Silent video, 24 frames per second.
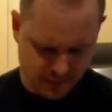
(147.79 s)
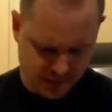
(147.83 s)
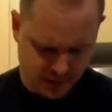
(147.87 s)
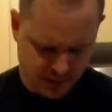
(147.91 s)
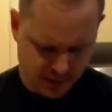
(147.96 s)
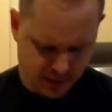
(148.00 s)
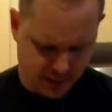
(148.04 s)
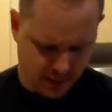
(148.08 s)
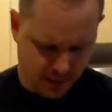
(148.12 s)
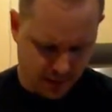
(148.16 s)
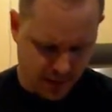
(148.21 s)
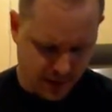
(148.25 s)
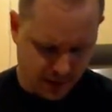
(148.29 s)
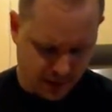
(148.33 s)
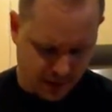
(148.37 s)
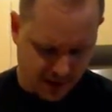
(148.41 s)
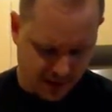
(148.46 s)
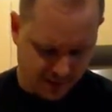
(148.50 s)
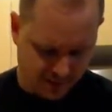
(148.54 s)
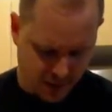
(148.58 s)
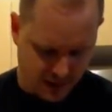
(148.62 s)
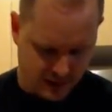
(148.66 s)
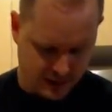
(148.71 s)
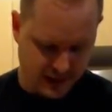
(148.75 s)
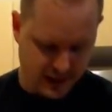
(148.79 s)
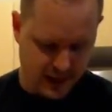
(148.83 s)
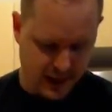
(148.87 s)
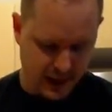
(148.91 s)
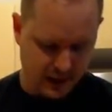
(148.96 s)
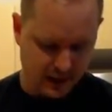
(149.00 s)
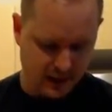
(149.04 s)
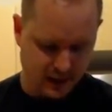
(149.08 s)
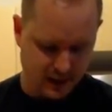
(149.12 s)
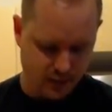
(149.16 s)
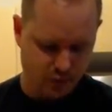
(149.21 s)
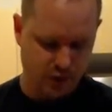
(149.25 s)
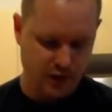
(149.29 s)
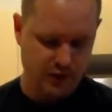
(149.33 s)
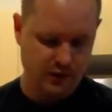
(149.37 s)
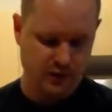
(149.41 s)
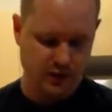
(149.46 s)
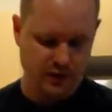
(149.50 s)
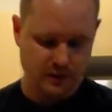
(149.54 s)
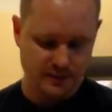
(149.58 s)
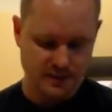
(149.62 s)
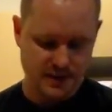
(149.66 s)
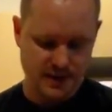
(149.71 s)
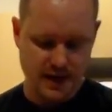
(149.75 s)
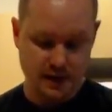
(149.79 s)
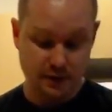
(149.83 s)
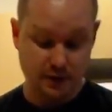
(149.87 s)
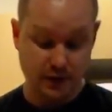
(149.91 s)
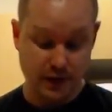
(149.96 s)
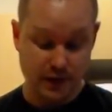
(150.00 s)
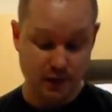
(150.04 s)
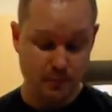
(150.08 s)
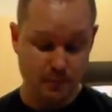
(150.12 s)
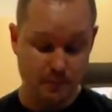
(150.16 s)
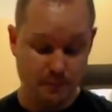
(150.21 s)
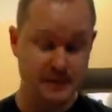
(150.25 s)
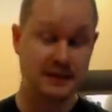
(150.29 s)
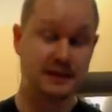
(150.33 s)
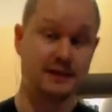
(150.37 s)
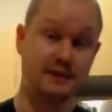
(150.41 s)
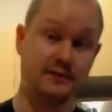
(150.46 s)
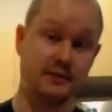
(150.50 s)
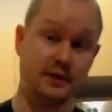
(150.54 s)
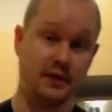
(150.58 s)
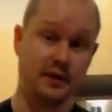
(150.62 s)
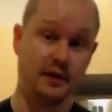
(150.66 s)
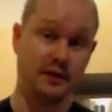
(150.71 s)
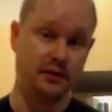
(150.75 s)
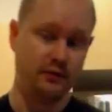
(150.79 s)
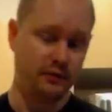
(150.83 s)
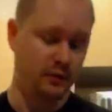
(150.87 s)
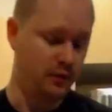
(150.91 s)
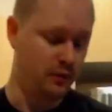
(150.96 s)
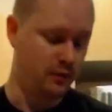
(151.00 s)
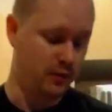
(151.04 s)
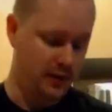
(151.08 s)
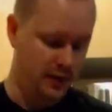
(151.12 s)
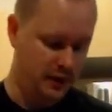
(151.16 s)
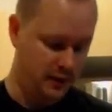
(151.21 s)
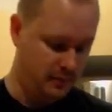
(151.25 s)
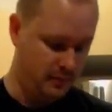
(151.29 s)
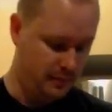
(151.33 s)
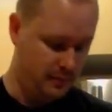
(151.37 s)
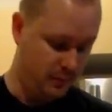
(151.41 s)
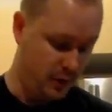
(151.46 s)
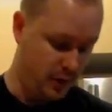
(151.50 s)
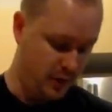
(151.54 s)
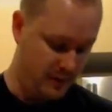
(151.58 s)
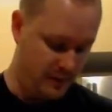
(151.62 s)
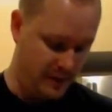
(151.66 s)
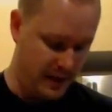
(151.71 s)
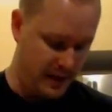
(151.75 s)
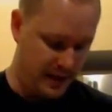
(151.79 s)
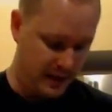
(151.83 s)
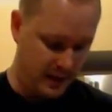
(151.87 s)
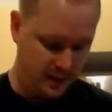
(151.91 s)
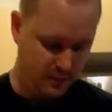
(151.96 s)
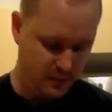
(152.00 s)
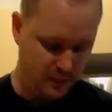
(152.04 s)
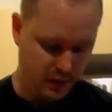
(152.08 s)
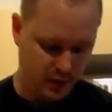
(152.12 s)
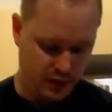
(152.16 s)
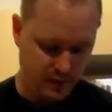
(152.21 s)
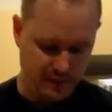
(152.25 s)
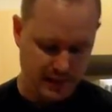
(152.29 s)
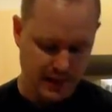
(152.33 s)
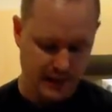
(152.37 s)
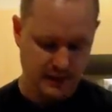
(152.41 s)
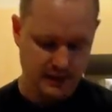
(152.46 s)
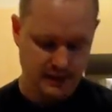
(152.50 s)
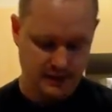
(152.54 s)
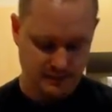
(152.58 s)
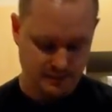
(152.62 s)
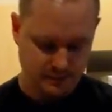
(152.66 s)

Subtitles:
That way you'll have nice garlicky breadcrumbs and it'll help mix everything through while you're making your burger patties.